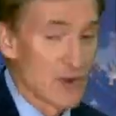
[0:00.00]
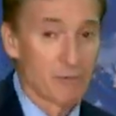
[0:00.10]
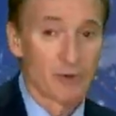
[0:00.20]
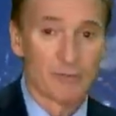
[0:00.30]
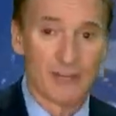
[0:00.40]

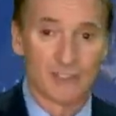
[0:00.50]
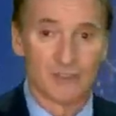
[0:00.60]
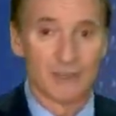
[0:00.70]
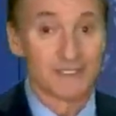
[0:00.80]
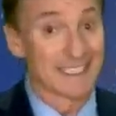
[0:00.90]
Tropical Depression
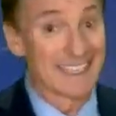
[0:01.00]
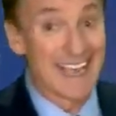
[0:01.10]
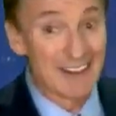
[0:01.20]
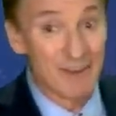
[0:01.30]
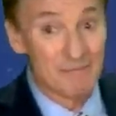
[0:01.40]
13.
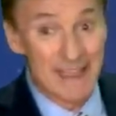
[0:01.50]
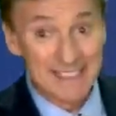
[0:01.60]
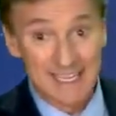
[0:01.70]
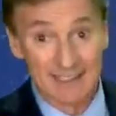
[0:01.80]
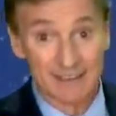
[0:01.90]
Kind of a
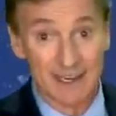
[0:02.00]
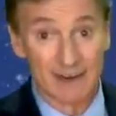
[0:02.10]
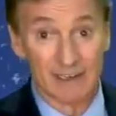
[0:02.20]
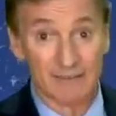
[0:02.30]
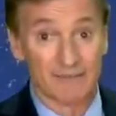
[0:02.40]
mess out
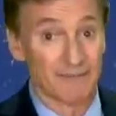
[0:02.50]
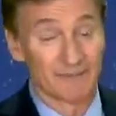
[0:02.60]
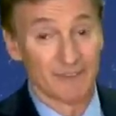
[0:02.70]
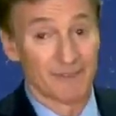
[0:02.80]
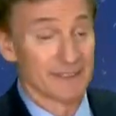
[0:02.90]
there, and
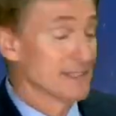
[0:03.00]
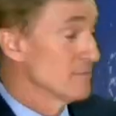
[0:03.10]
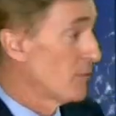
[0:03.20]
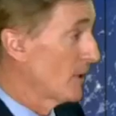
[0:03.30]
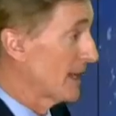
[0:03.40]
if, if I
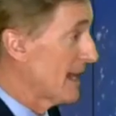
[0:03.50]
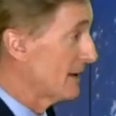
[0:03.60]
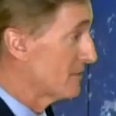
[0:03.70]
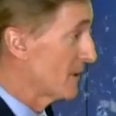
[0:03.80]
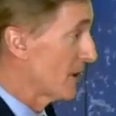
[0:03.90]
didn't point it
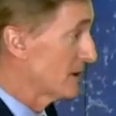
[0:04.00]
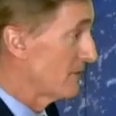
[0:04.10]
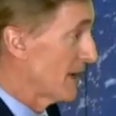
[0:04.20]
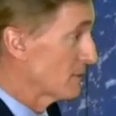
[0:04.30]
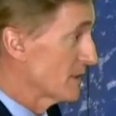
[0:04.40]
out, it'd be hard to
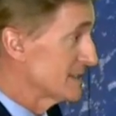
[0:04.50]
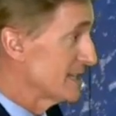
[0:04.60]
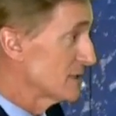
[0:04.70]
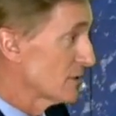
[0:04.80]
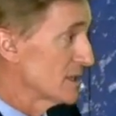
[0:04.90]
find where the
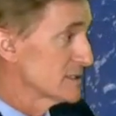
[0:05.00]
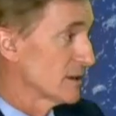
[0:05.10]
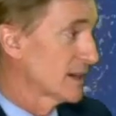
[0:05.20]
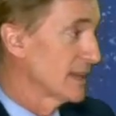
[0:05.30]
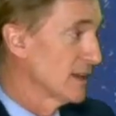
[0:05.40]
center is.
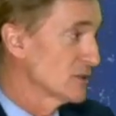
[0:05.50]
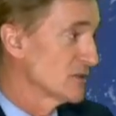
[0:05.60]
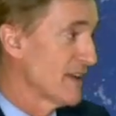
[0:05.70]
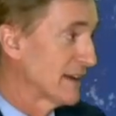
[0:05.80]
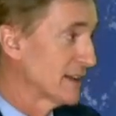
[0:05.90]
Hurricane hunters
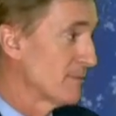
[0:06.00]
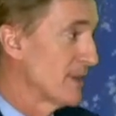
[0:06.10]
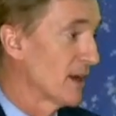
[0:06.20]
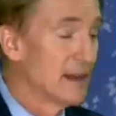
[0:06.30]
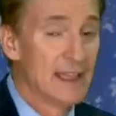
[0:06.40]
found it up
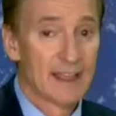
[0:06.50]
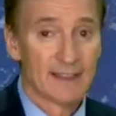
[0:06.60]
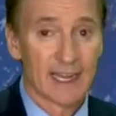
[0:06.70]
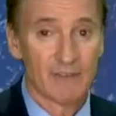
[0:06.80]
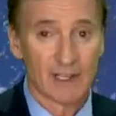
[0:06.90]
there,
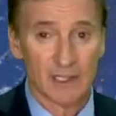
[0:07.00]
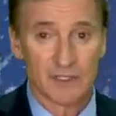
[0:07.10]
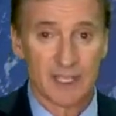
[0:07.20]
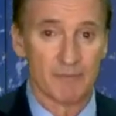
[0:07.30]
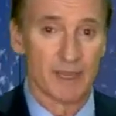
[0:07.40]
not even
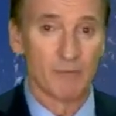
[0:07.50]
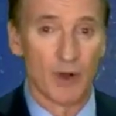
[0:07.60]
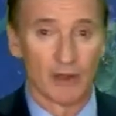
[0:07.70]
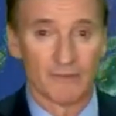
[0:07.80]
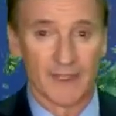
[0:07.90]
close, that big
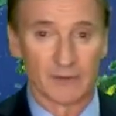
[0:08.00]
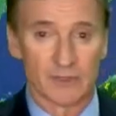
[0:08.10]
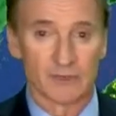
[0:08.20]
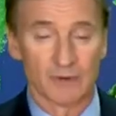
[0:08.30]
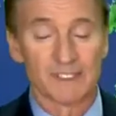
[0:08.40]
ball of
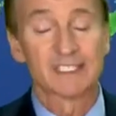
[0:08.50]
thunderstorms.